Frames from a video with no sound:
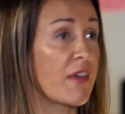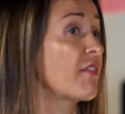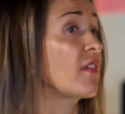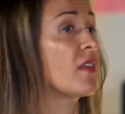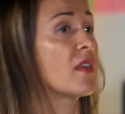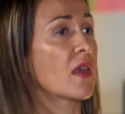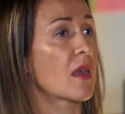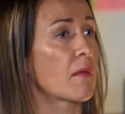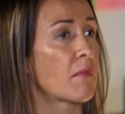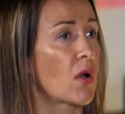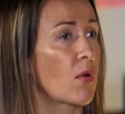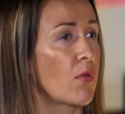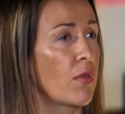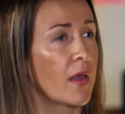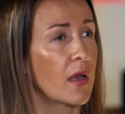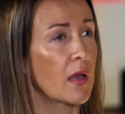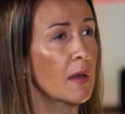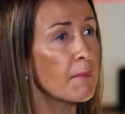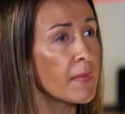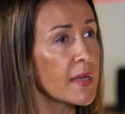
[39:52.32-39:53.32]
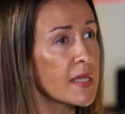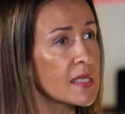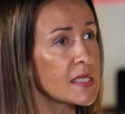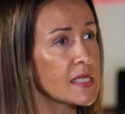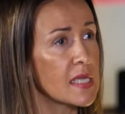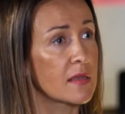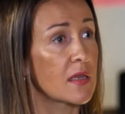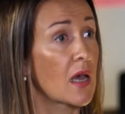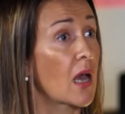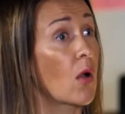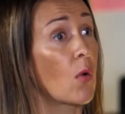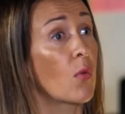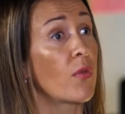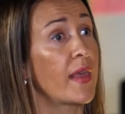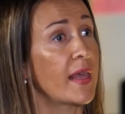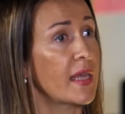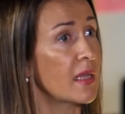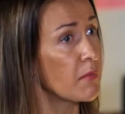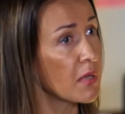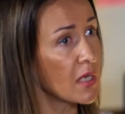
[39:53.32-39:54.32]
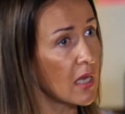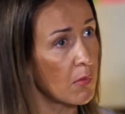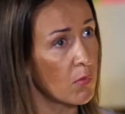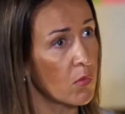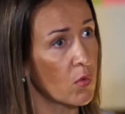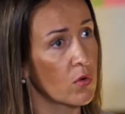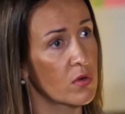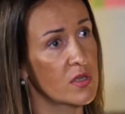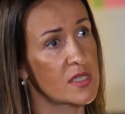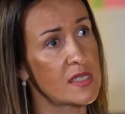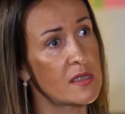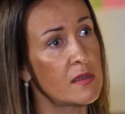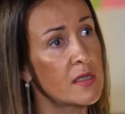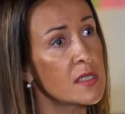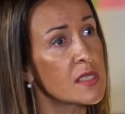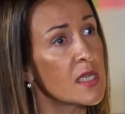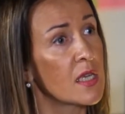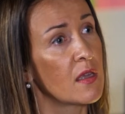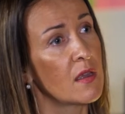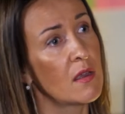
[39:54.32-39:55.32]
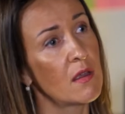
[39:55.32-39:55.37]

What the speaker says: thinking about the companies and how they can become more resilient,